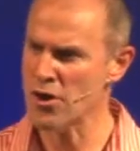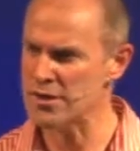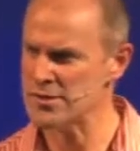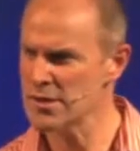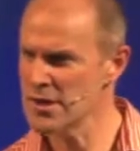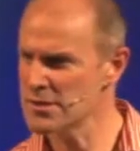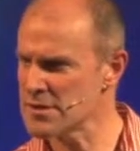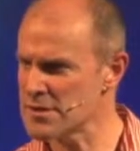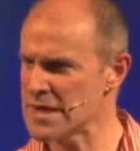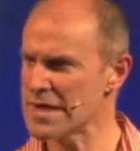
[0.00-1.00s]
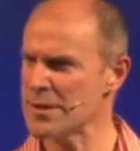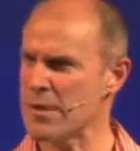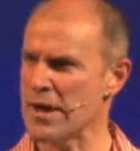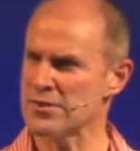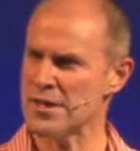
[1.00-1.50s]
is to think
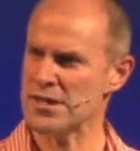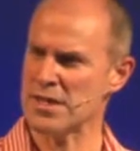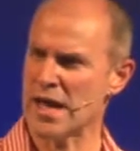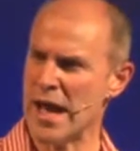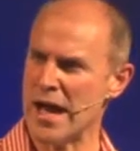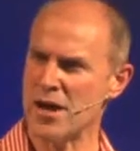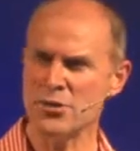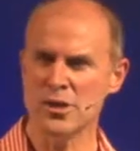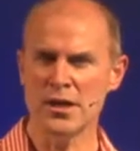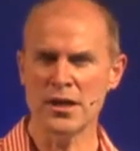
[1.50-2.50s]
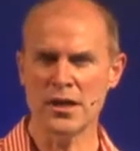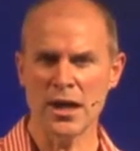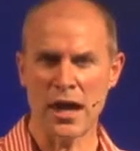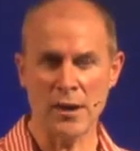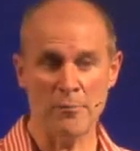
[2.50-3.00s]
about actually how
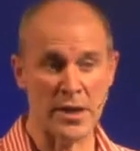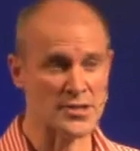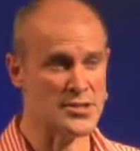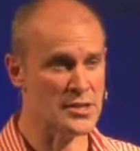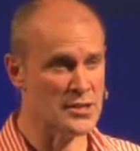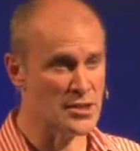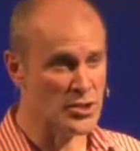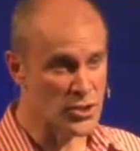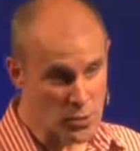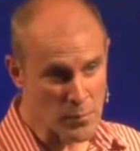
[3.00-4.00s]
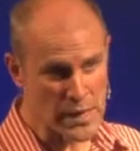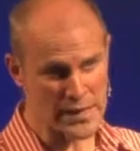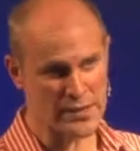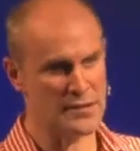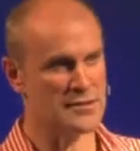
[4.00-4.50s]
much you
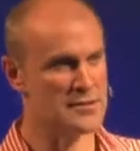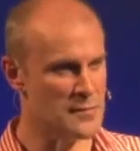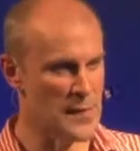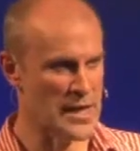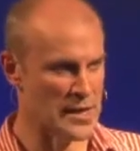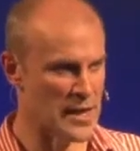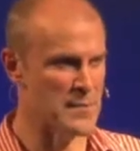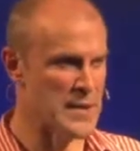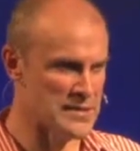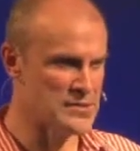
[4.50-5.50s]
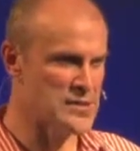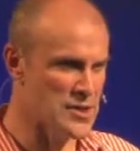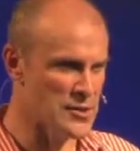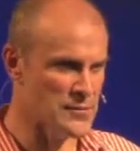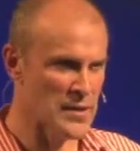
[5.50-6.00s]
mean to me and I mean to
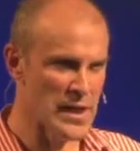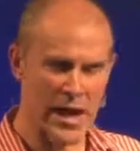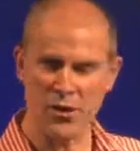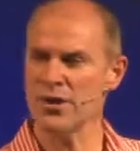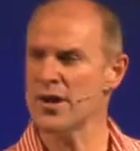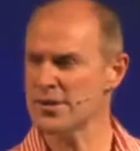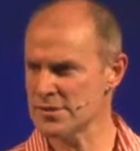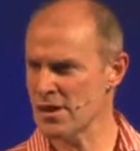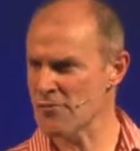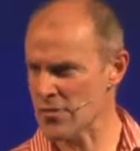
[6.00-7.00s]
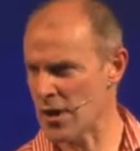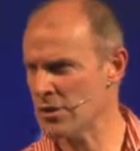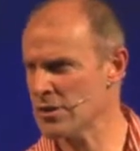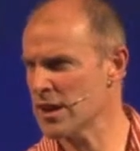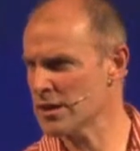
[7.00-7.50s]
you. How can I serve you? How
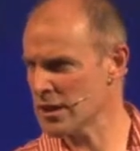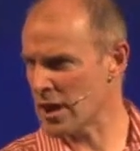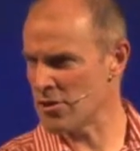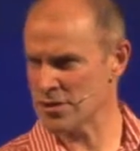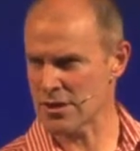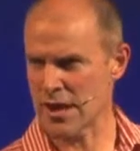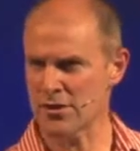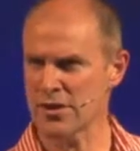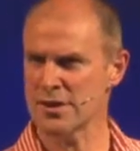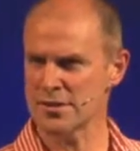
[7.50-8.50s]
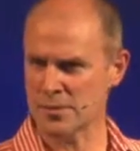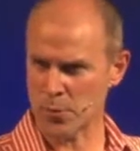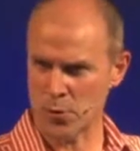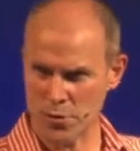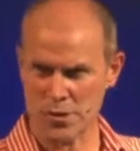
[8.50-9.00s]
can I encourage you? How can I
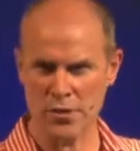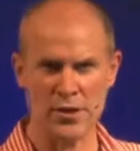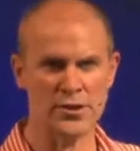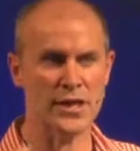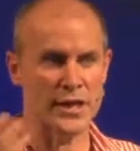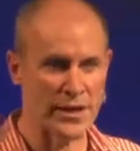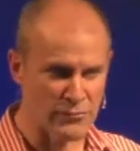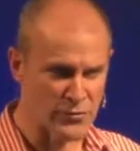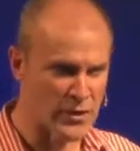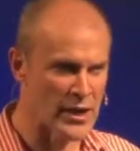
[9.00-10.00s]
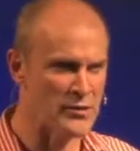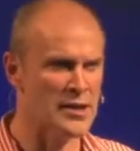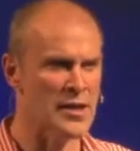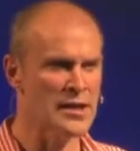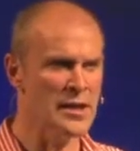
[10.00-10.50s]
support you? How can I love you? How
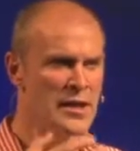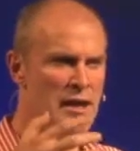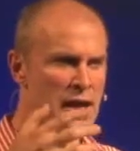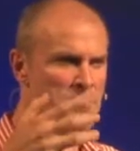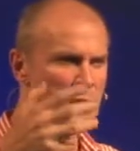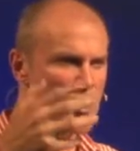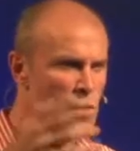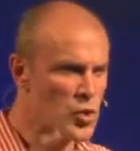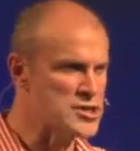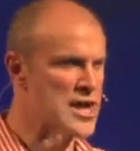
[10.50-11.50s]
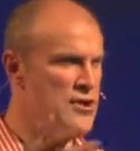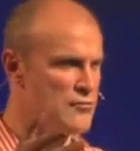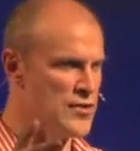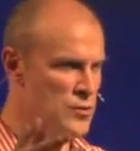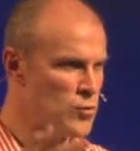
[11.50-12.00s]
can I watch out
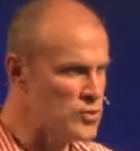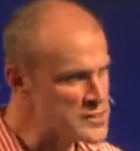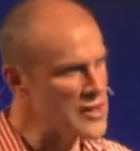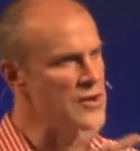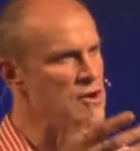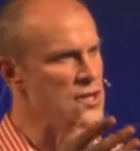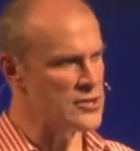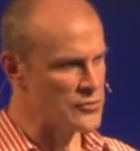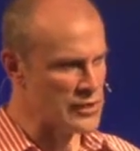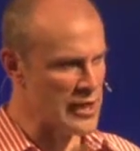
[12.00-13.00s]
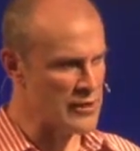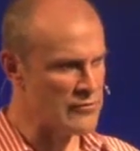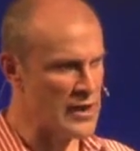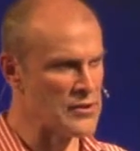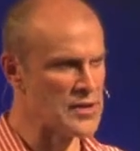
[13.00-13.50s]
for you? What's going on in your
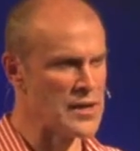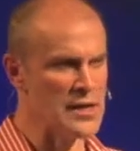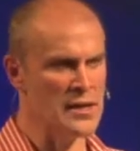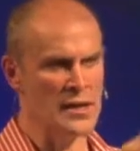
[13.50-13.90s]
life? How can I